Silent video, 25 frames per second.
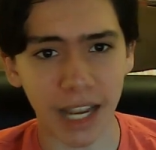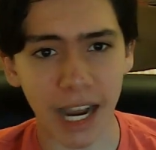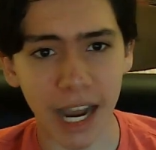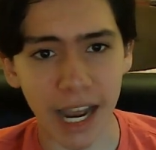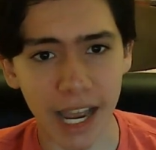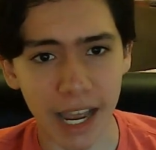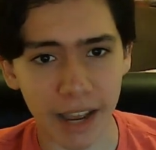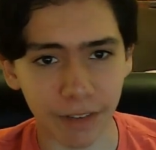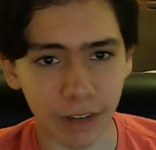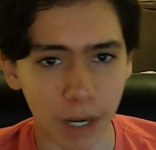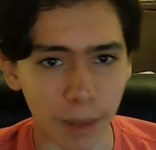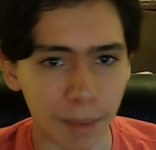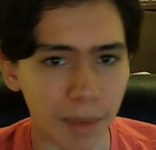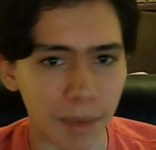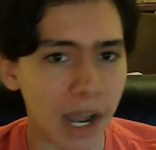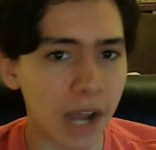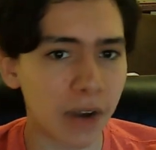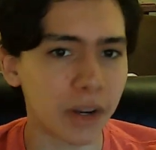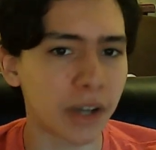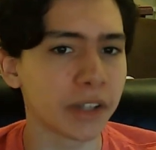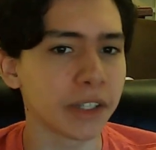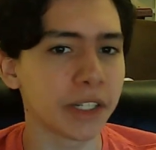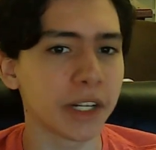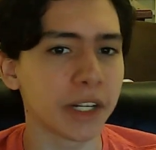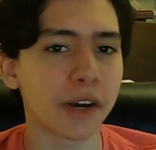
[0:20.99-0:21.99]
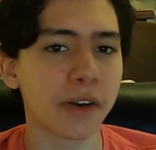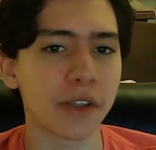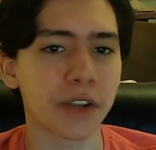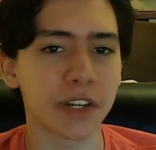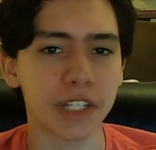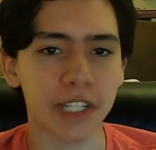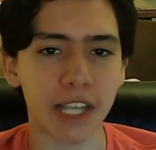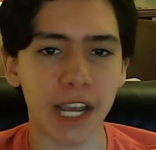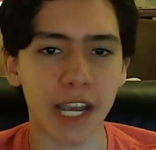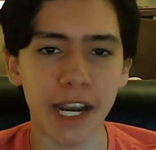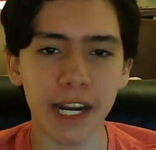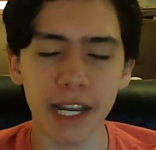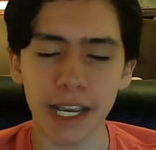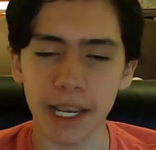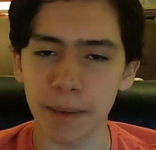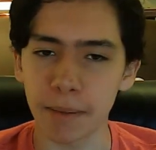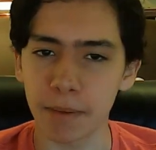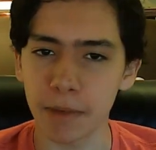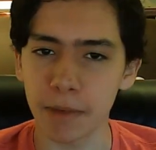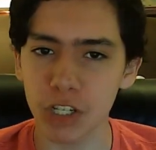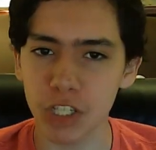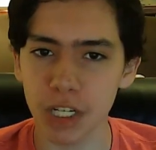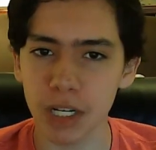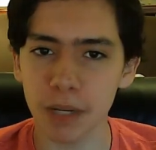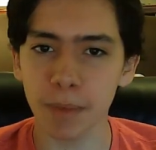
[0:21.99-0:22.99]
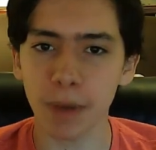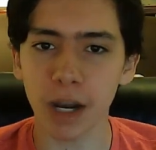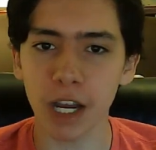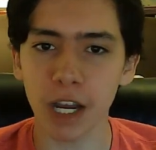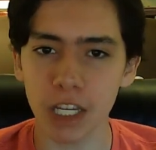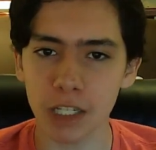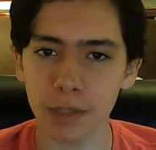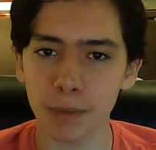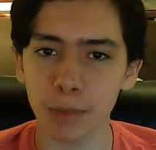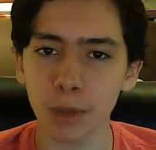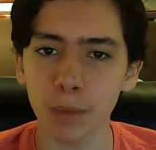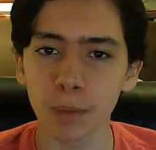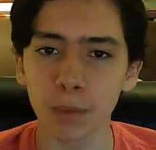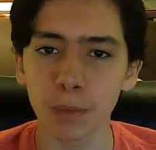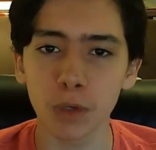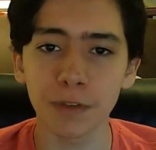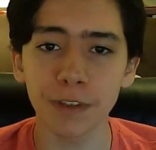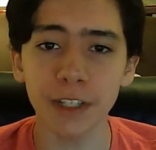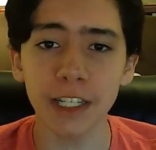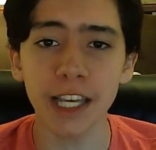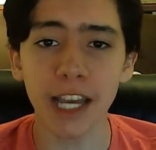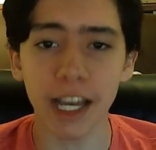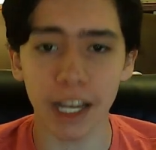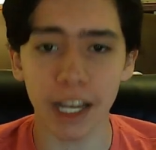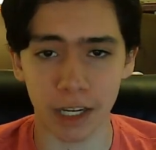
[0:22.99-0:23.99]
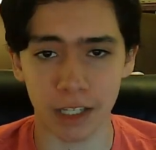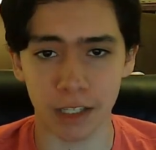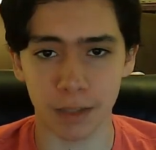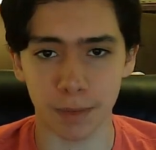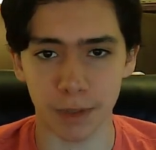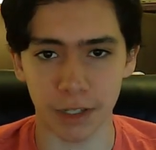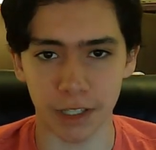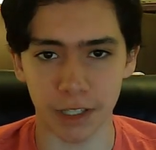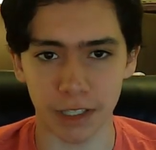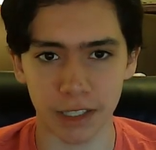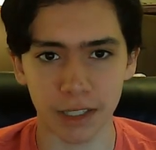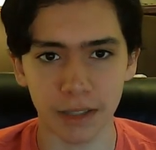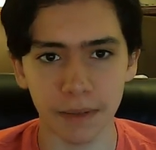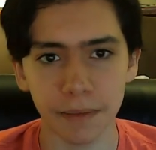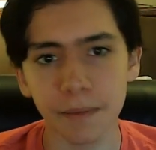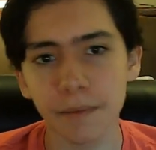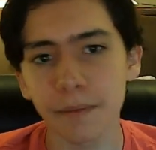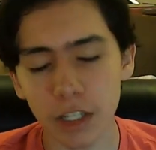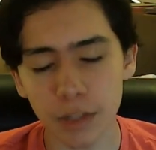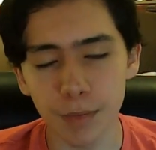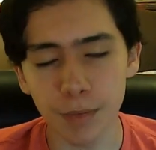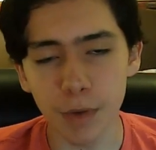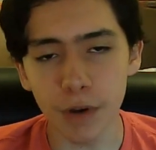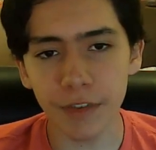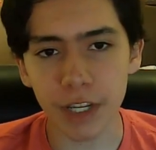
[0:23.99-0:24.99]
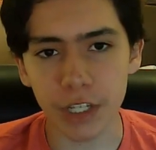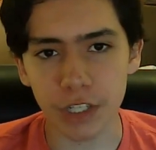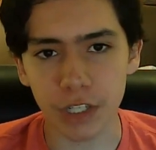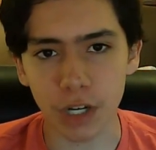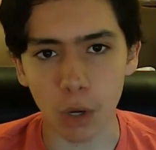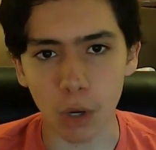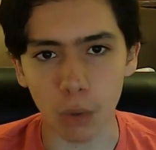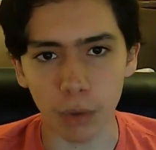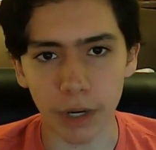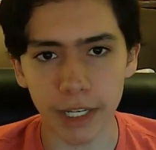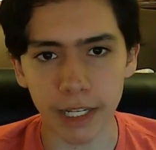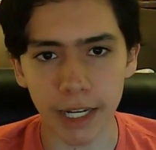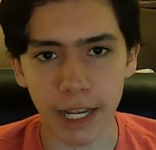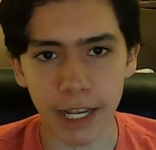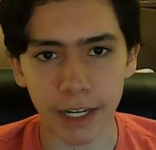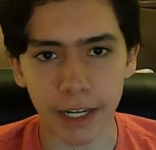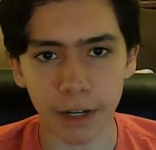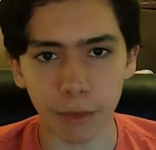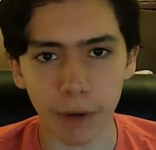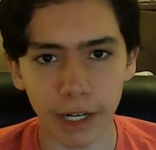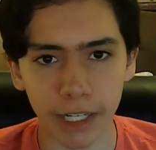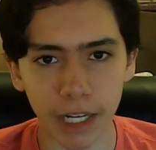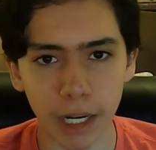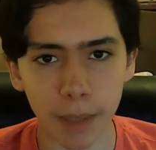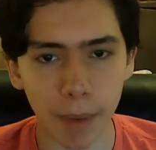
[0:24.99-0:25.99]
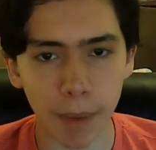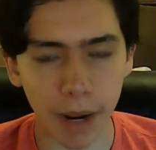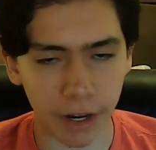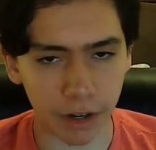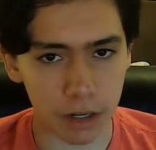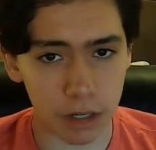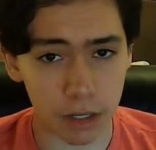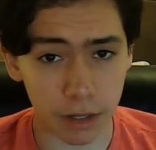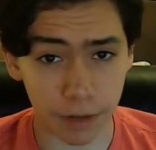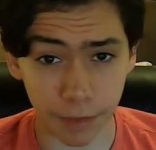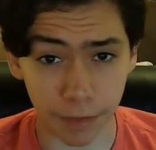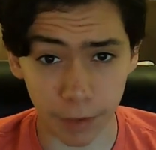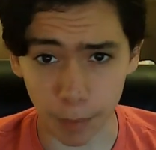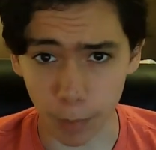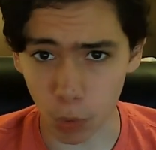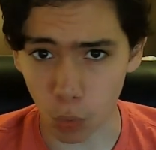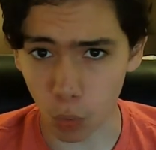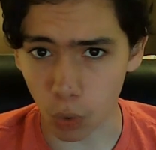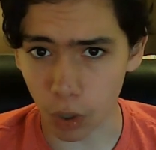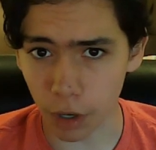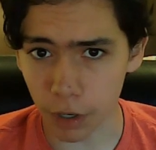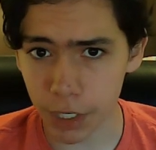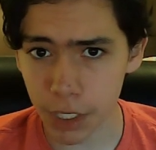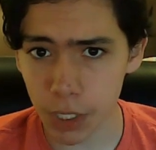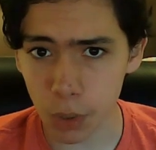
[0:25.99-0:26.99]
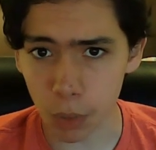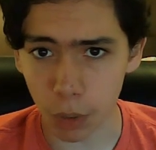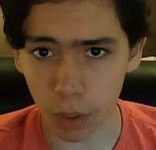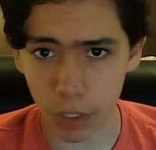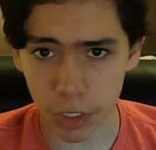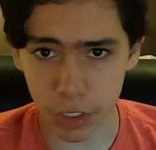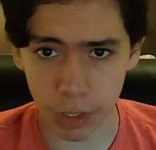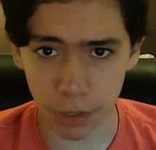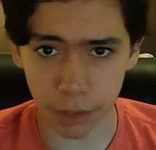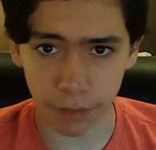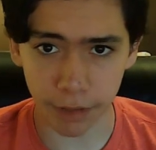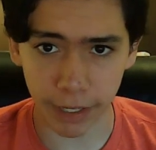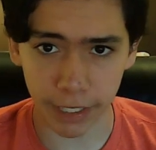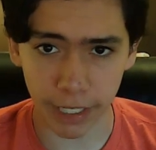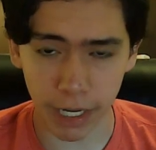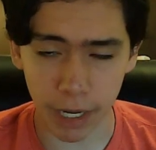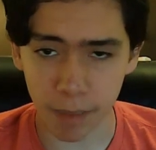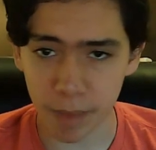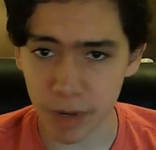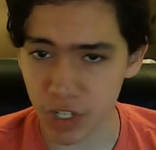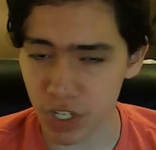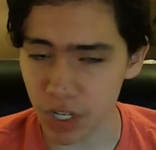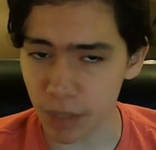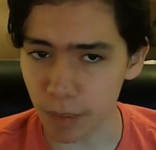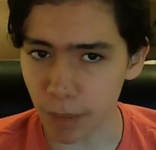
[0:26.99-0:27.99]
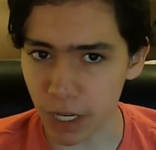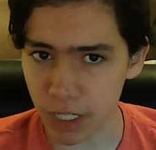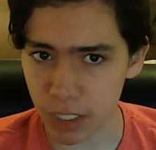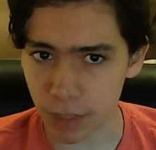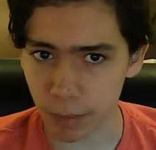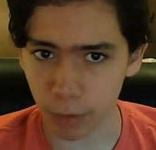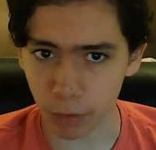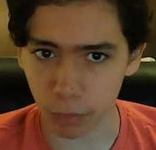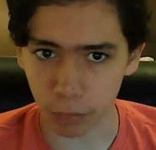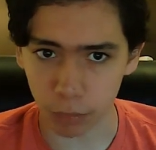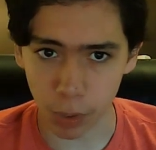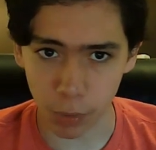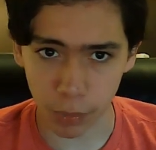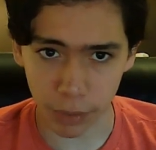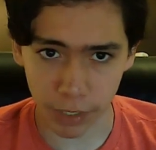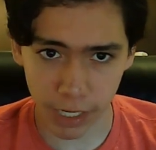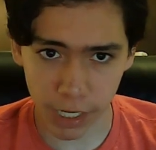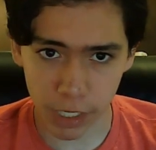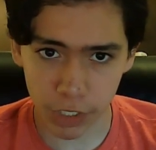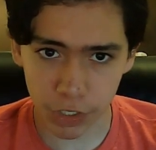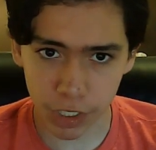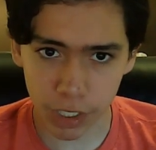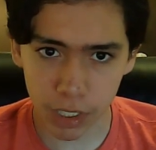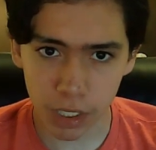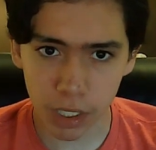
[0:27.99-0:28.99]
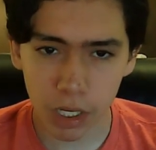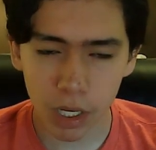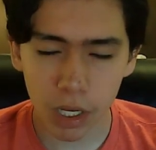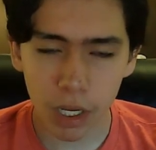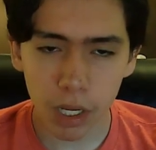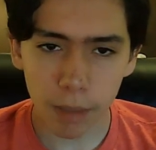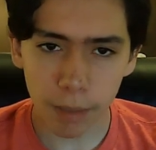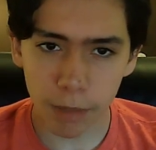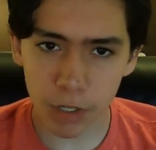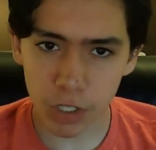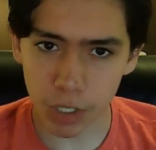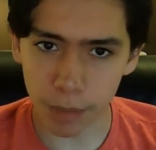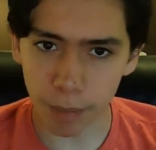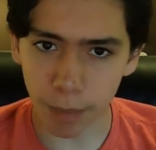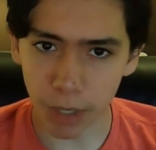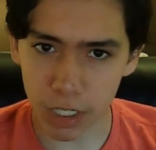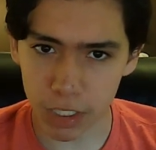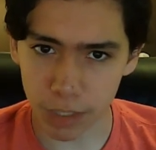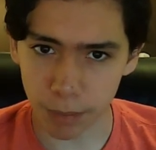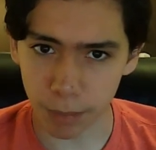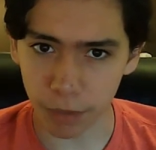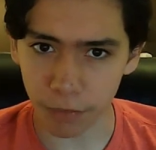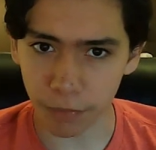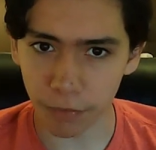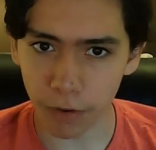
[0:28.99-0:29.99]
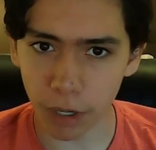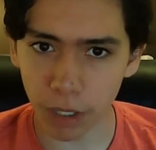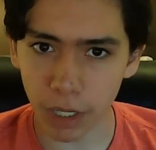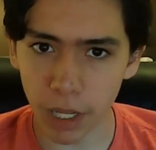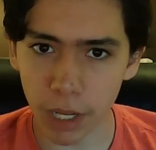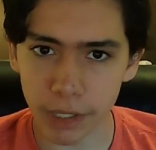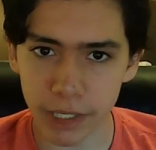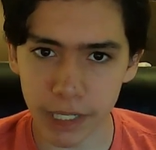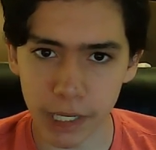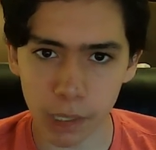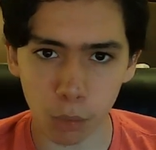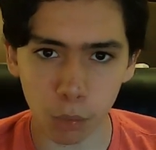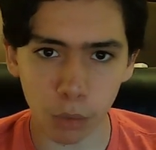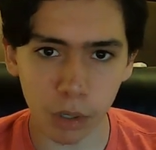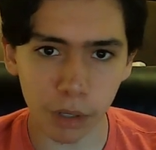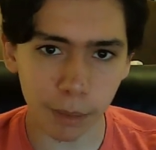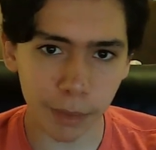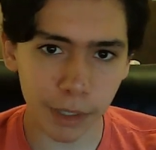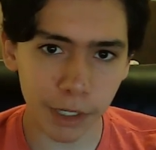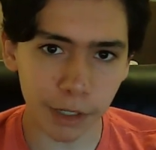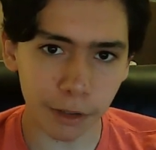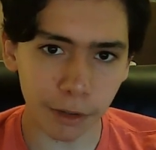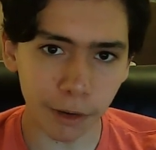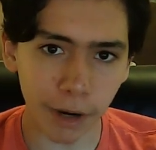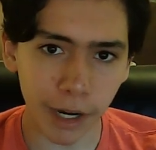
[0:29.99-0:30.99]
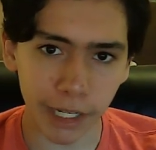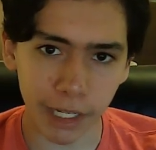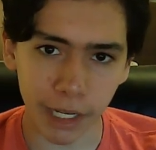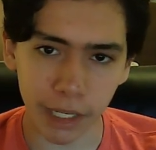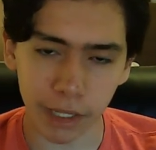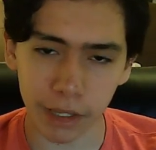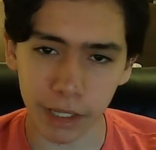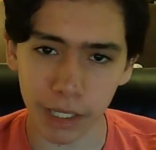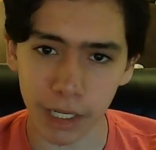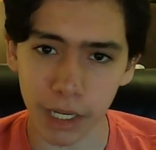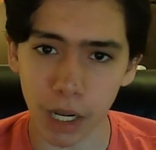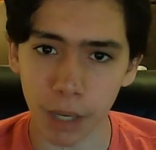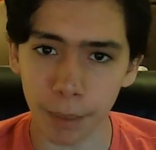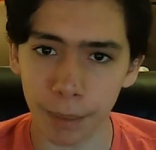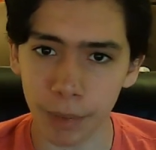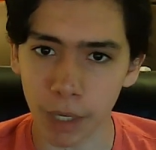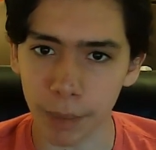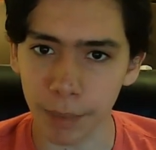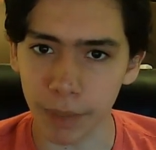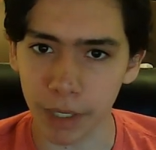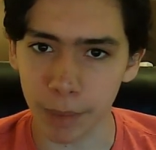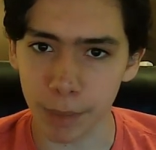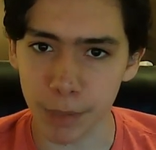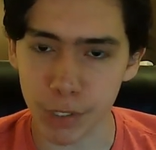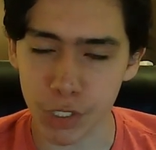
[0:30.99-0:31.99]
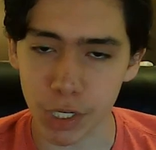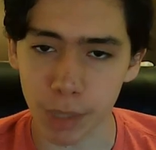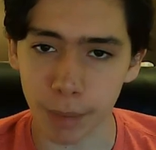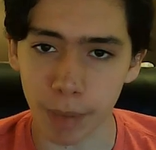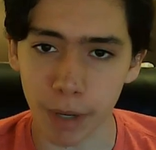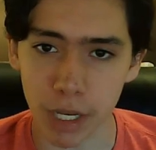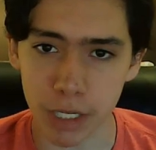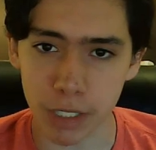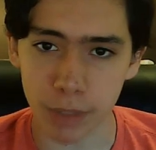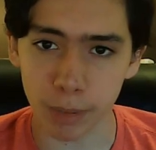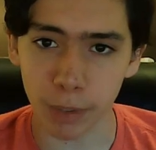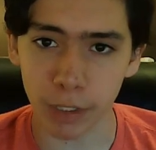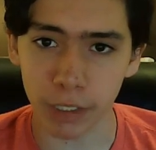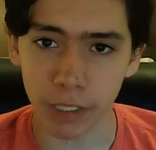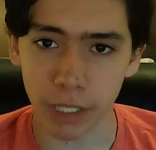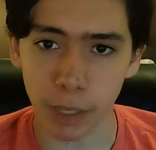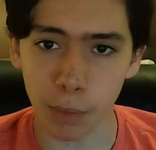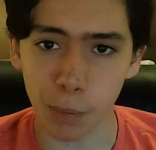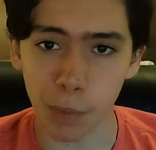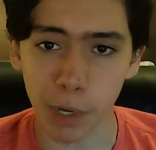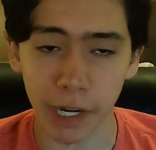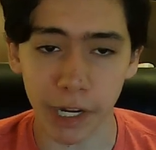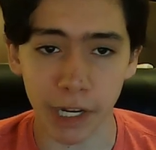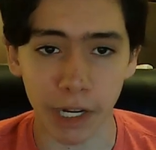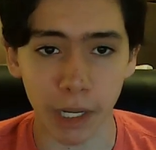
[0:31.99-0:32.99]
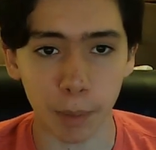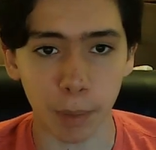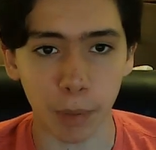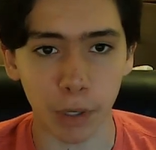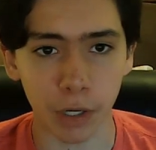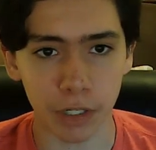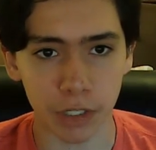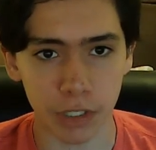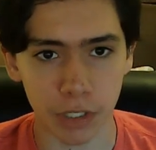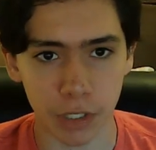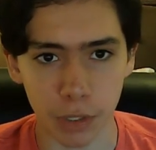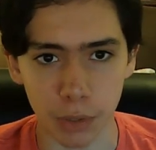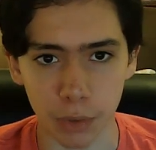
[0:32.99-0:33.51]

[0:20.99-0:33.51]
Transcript: I have come out on the other side a Mission Impossible movie expert. This movie is co-written and directed by Christopher McQuarrie, who also directed Mission Impossible Rogue Nation, Mission Impossible Fallout, and will be directing the upcoming Mission Impossible Dead Reckoning Part